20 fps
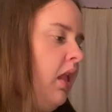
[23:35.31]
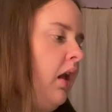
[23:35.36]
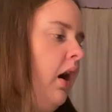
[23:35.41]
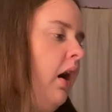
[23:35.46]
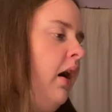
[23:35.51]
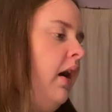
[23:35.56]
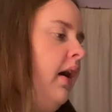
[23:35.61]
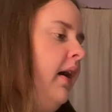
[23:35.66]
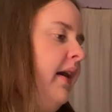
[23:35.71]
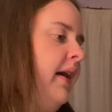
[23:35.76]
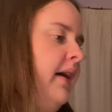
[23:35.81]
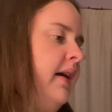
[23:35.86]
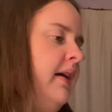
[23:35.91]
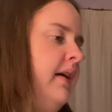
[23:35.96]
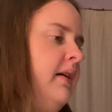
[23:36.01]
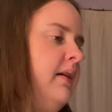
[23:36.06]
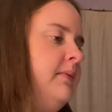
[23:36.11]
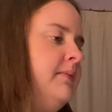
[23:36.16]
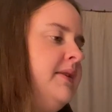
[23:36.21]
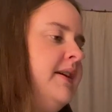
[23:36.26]

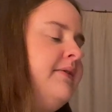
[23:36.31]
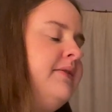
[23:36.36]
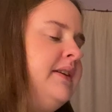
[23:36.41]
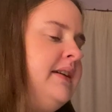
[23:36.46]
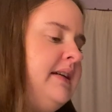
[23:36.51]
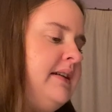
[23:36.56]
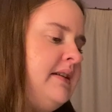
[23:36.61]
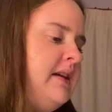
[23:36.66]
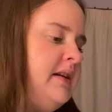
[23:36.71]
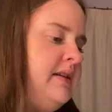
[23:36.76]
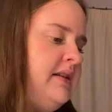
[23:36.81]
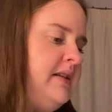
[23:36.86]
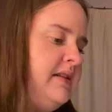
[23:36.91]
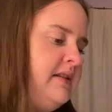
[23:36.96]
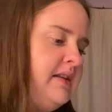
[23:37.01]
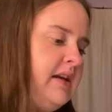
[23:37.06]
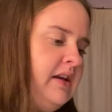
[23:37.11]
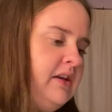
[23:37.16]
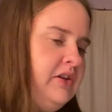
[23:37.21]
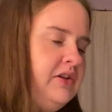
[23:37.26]
I am definitely excited
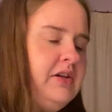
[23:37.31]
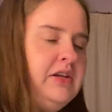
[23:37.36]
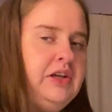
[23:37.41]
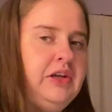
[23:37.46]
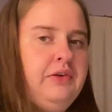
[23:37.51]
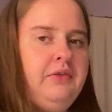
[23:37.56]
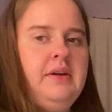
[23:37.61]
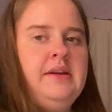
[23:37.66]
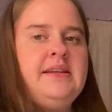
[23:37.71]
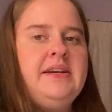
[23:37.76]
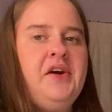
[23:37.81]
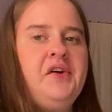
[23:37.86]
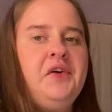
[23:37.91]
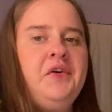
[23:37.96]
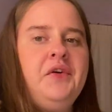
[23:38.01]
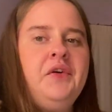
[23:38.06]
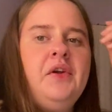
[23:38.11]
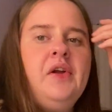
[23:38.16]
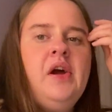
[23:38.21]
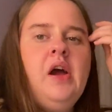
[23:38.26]
to continue reading
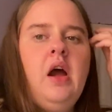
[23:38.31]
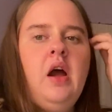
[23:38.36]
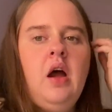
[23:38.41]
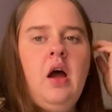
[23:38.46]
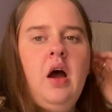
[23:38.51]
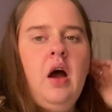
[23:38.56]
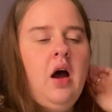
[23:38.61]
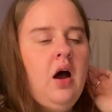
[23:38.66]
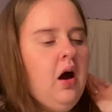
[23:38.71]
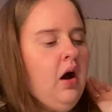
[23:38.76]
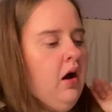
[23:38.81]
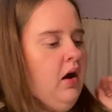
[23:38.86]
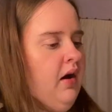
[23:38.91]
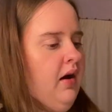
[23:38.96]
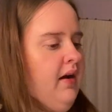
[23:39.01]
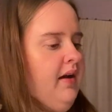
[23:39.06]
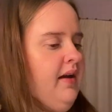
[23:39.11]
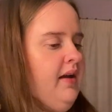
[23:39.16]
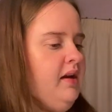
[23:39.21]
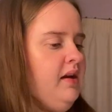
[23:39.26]
on.
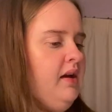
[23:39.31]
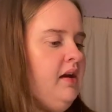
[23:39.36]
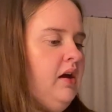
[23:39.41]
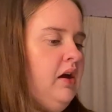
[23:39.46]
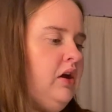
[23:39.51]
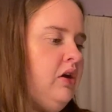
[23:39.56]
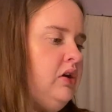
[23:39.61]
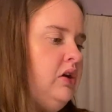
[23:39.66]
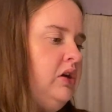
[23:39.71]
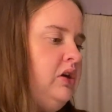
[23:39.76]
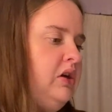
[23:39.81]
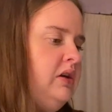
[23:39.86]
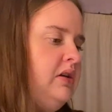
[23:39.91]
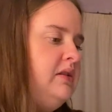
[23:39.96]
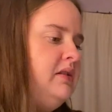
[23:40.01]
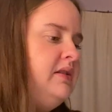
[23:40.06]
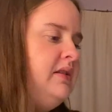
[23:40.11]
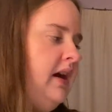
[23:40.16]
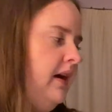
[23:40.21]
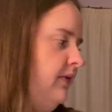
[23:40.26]
It's
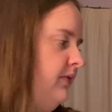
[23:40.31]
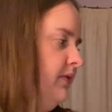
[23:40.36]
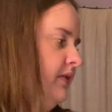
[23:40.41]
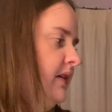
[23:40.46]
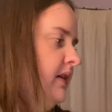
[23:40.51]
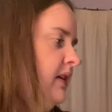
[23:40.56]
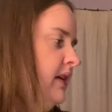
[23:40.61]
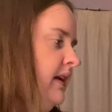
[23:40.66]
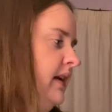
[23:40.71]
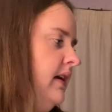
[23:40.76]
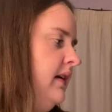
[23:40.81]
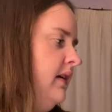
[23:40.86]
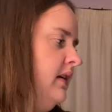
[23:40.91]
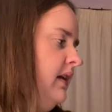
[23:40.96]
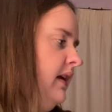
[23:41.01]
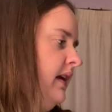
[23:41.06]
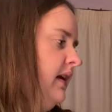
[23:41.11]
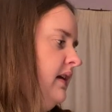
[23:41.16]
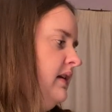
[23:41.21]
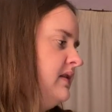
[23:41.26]

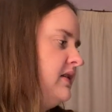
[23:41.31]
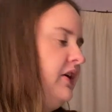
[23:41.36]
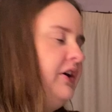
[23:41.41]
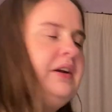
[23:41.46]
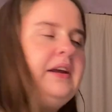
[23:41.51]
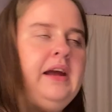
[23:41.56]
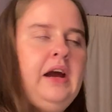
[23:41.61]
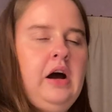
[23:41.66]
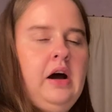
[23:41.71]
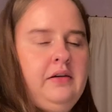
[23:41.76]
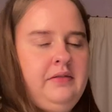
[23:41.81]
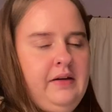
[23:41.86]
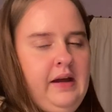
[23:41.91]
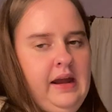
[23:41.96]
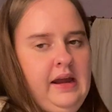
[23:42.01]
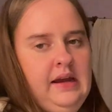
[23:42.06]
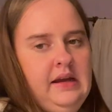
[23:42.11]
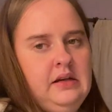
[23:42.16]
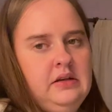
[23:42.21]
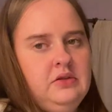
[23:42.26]
currently
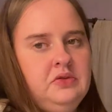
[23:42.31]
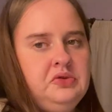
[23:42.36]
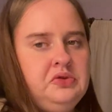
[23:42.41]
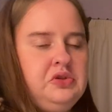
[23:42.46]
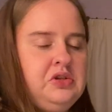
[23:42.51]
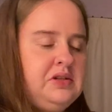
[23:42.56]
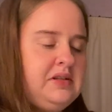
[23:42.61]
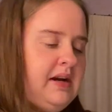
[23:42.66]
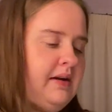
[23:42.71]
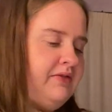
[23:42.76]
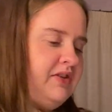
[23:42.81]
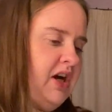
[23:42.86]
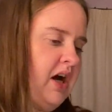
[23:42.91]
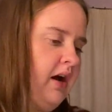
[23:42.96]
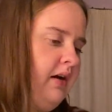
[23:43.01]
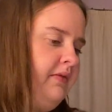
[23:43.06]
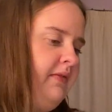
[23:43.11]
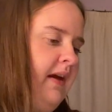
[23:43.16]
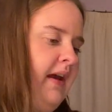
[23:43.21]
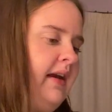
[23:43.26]
8:30, or just after
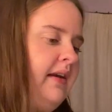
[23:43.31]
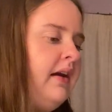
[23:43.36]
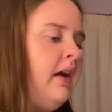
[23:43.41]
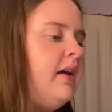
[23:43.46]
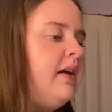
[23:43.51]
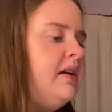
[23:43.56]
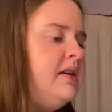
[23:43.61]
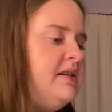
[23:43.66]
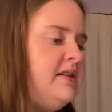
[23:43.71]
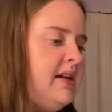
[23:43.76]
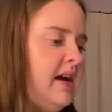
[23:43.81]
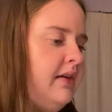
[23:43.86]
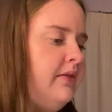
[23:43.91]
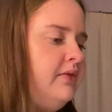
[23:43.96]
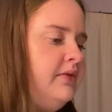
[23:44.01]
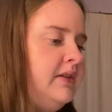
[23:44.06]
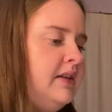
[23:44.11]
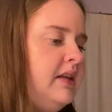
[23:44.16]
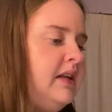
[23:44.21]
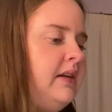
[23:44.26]
8:30, and I could
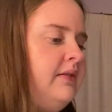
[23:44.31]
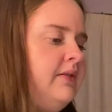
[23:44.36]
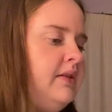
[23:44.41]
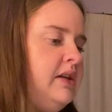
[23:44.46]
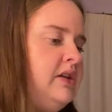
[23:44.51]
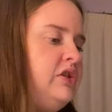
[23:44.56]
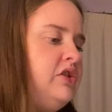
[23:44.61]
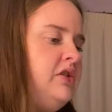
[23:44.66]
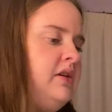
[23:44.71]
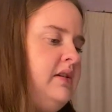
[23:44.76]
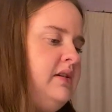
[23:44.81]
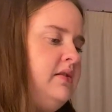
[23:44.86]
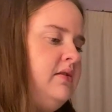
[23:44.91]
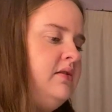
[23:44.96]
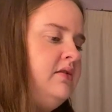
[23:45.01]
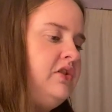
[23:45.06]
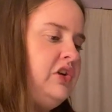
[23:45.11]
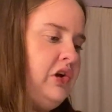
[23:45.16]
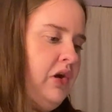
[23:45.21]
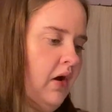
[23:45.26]
definitely finish
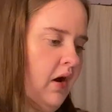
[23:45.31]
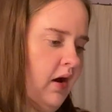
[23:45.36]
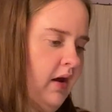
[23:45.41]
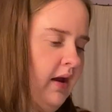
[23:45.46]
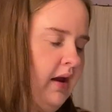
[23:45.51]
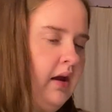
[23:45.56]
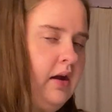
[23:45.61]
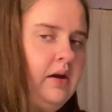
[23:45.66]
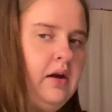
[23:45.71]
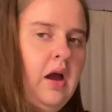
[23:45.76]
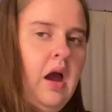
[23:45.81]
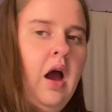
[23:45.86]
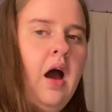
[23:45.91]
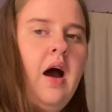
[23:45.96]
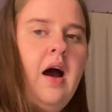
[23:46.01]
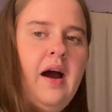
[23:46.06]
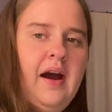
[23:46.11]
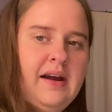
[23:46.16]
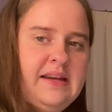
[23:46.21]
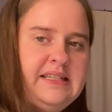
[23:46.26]
this tonight.
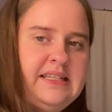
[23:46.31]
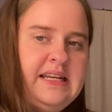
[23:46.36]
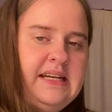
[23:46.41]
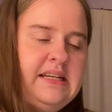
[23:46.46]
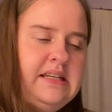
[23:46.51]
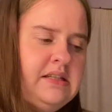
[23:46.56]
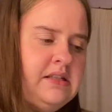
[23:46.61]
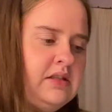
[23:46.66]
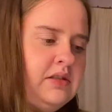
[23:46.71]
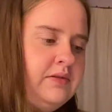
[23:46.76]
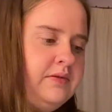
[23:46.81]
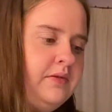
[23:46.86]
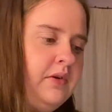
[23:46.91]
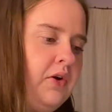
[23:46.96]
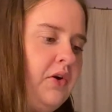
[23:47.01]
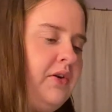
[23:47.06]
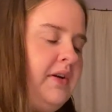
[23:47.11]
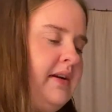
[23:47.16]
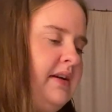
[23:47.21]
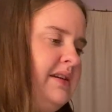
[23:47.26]
I did,
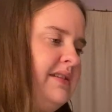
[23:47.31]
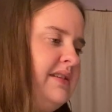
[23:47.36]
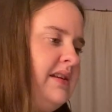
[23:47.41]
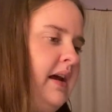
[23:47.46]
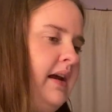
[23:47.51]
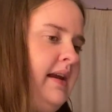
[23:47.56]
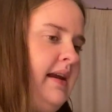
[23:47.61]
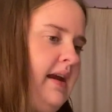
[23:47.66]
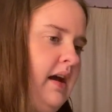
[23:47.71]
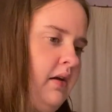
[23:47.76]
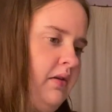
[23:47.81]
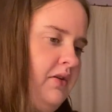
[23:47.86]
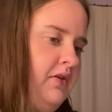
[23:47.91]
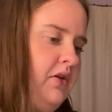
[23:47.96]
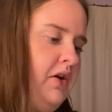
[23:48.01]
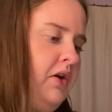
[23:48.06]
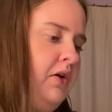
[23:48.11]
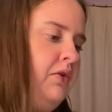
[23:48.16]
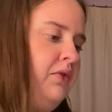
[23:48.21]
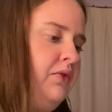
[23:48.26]
on a slightly other
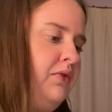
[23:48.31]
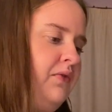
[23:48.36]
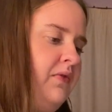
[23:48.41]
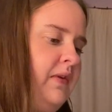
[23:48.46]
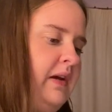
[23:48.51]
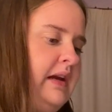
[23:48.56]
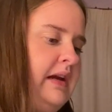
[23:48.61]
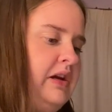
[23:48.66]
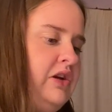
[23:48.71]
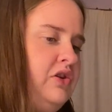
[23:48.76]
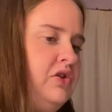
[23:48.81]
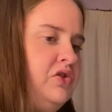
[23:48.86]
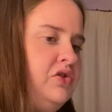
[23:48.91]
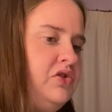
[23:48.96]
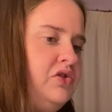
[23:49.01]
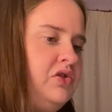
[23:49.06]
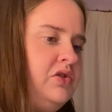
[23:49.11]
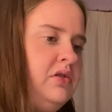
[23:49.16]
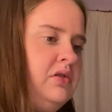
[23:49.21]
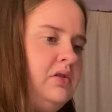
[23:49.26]
note,
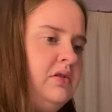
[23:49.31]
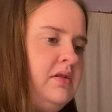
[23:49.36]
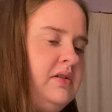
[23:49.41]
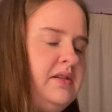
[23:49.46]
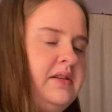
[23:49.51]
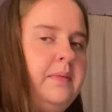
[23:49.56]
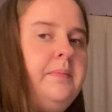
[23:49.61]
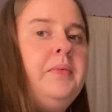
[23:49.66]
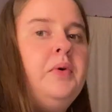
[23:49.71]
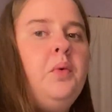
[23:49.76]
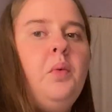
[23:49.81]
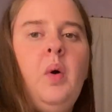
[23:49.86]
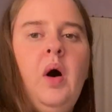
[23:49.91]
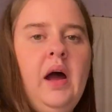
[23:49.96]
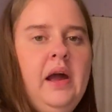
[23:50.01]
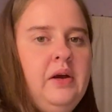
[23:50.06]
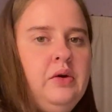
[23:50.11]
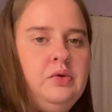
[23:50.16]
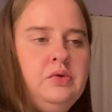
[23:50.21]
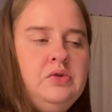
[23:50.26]
finish The Simple
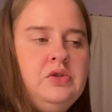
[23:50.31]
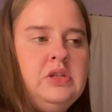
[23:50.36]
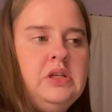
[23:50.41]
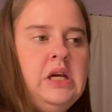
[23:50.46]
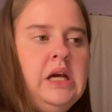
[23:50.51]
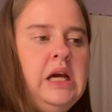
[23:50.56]
Wild